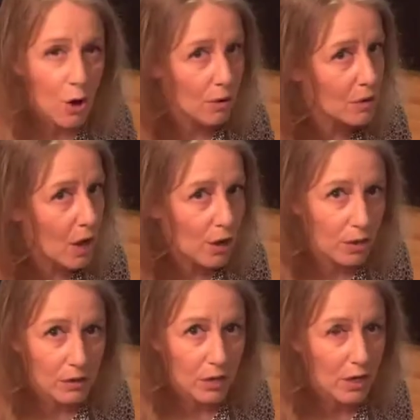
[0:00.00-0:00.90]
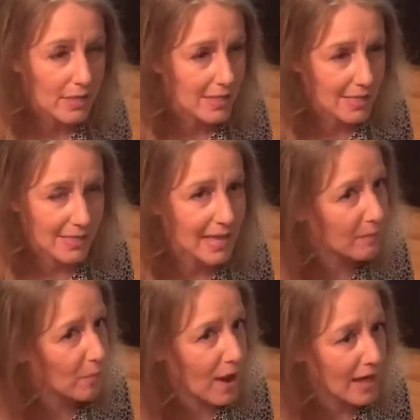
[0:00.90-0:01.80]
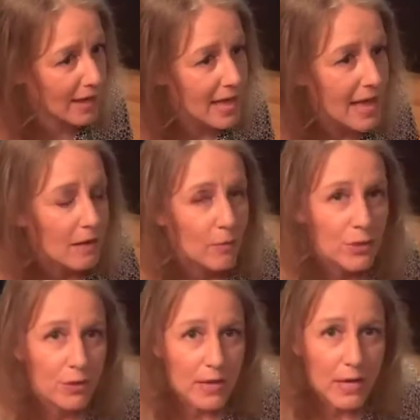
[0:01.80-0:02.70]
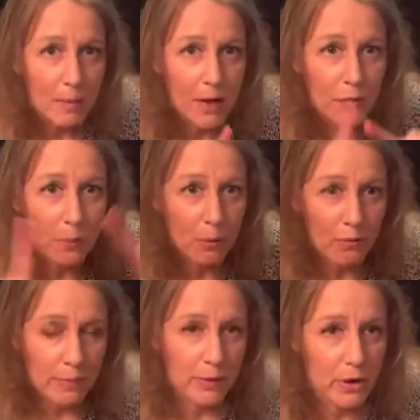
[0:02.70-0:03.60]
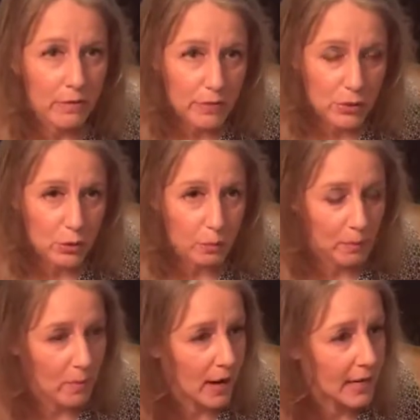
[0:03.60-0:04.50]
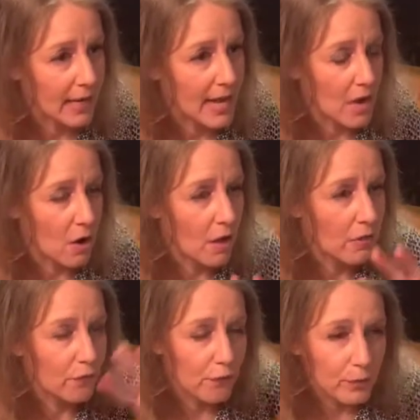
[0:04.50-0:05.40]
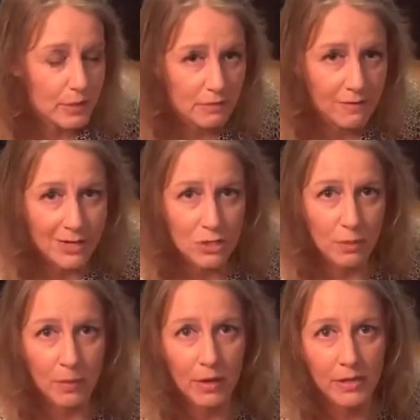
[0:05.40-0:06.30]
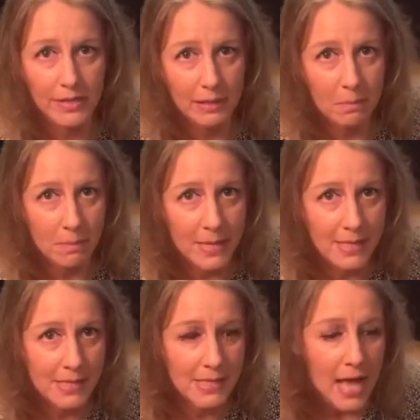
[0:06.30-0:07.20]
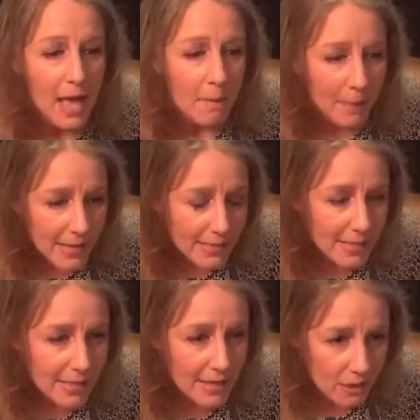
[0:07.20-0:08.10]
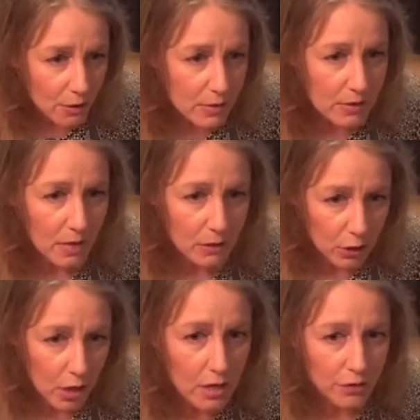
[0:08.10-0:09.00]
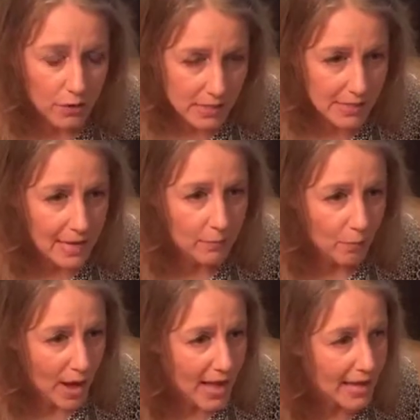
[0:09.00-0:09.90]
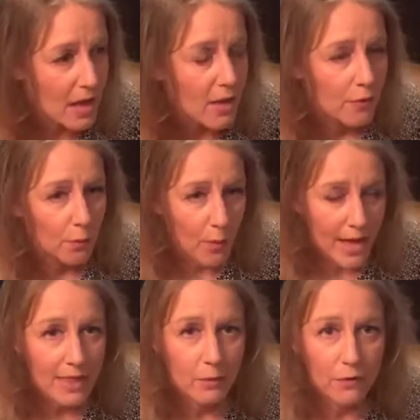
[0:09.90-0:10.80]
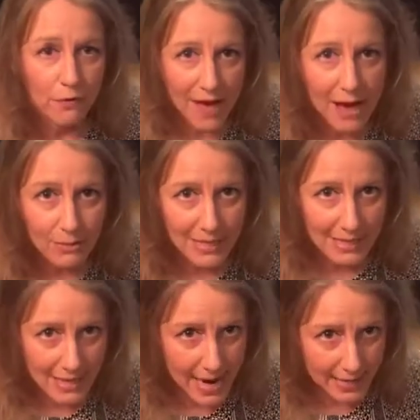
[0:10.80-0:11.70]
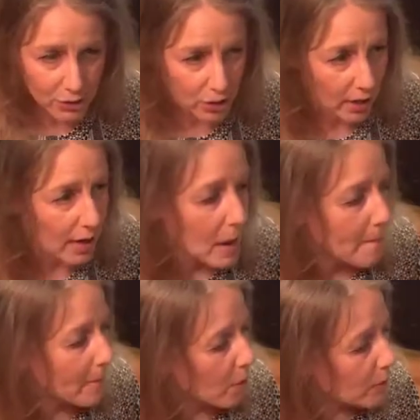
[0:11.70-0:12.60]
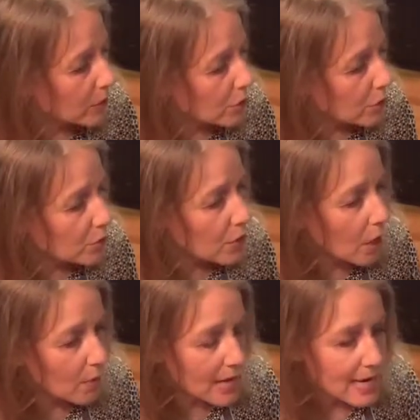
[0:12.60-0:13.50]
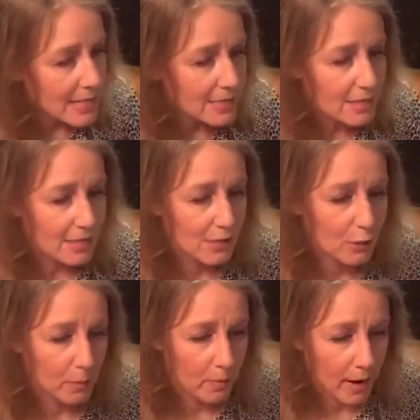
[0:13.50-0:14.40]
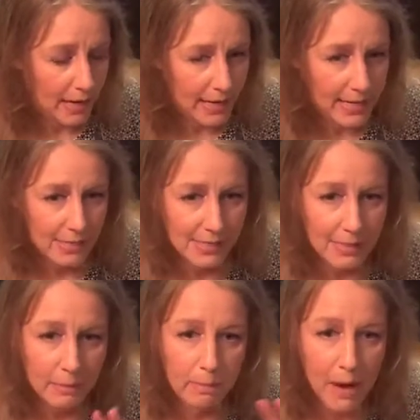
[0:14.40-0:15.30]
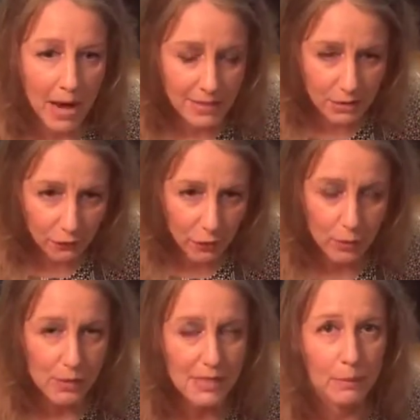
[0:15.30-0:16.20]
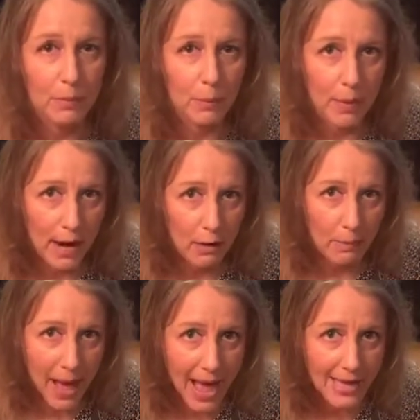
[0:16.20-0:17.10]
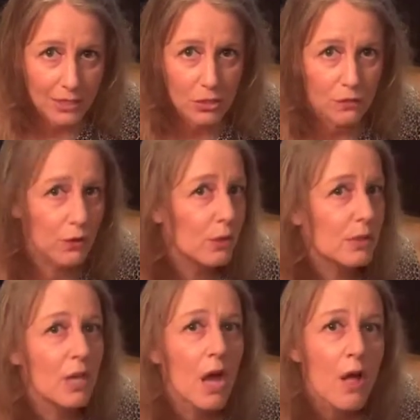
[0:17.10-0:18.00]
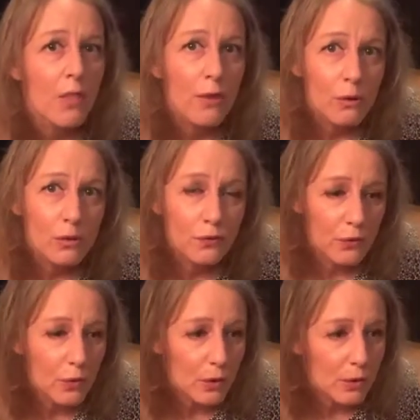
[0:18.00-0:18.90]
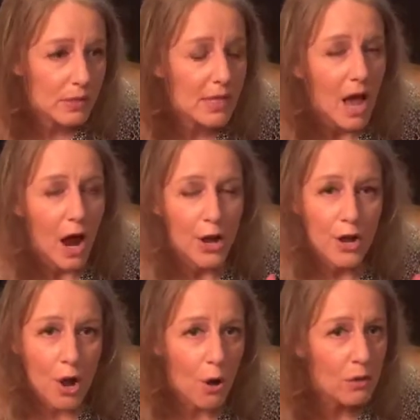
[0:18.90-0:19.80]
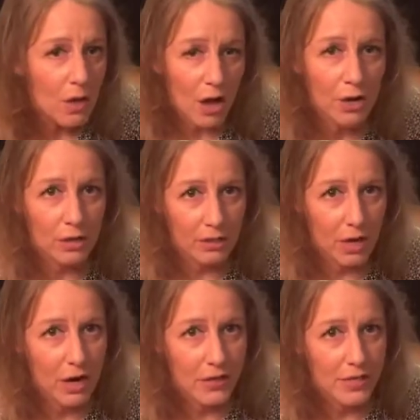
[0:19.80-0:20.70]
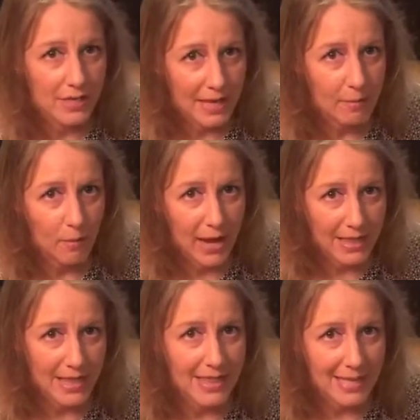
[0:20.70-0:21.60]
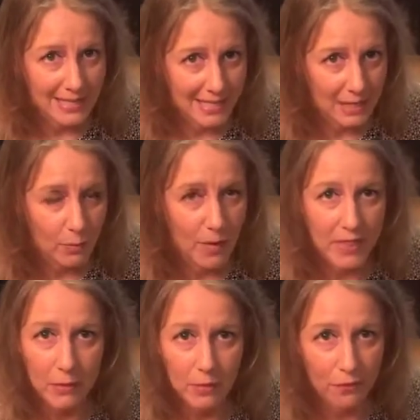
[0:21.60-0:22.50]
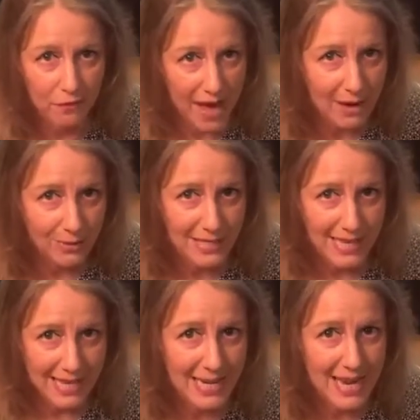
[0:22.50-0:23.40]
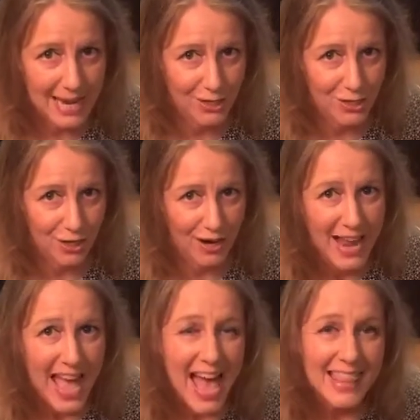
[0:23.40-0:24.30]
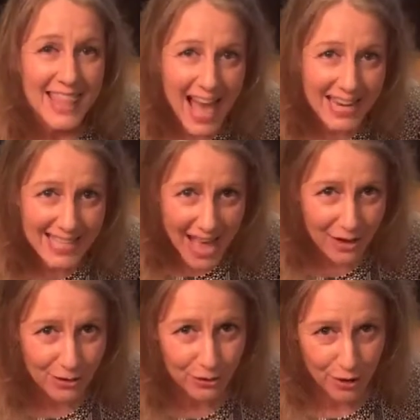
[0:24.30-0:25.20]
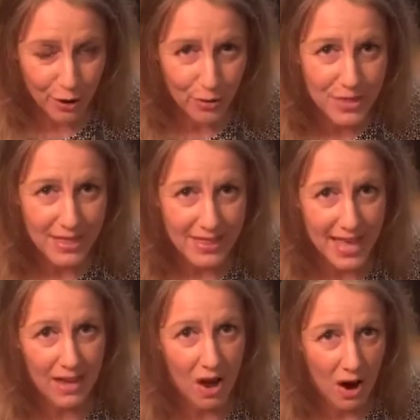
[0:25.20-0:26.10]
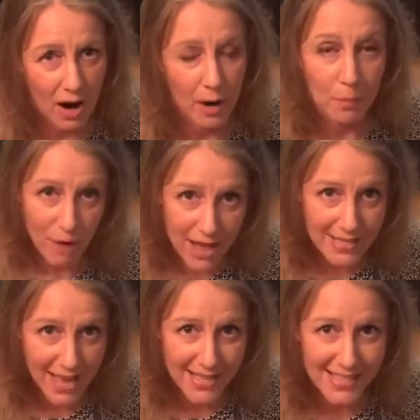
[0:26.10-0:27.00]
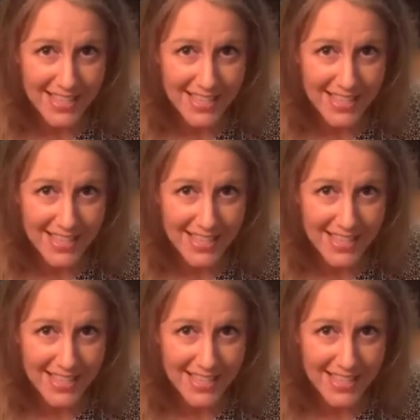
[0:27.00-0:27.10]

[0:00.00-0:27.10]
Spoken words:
longer looks the same way. When you think about the perimeter of the supermarket and all the fruits and vegetables and meats, basically those look the same way, the way they were found in nature. But when you go into the supermarket and see boxed foods and prepared packaged foods, those foods no longer look the same way that they did when they were found in nature. And that is how you know that they are processed.